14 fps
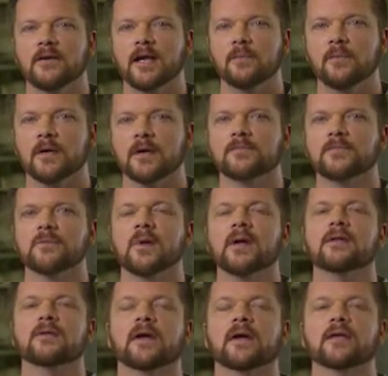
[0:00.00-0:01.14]
network of
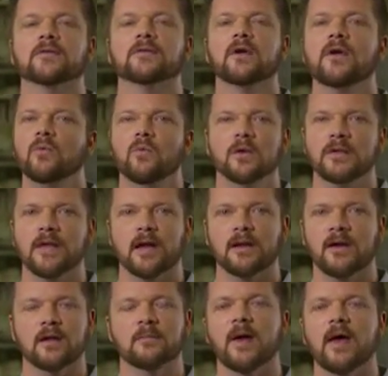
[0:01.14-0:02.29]
sprinkler heads will not
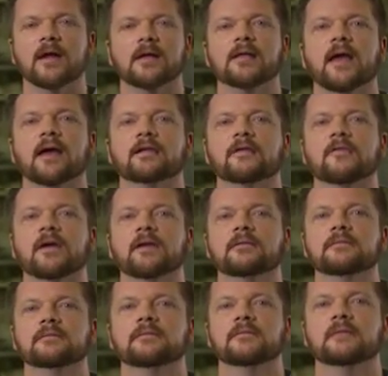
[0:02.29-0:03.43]
automatically activate.
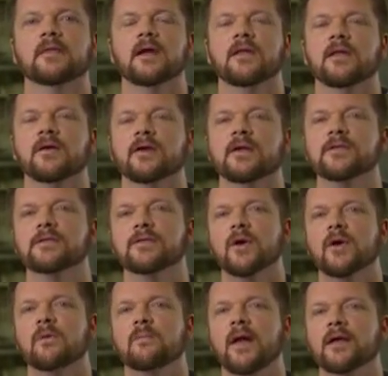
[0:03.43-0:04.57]
There is
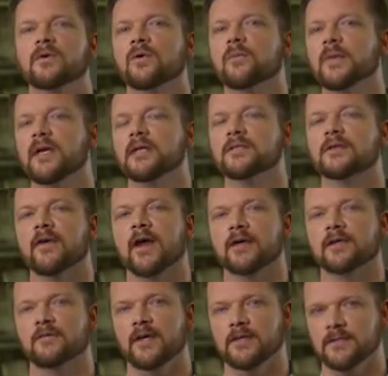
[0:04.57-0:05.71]
no manual means of
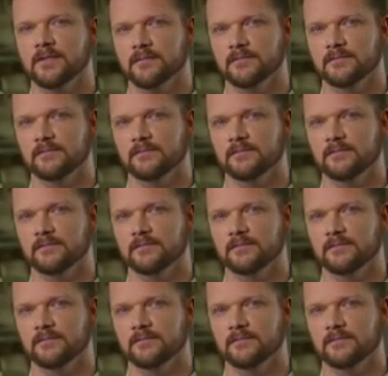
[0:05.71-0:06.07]
activation.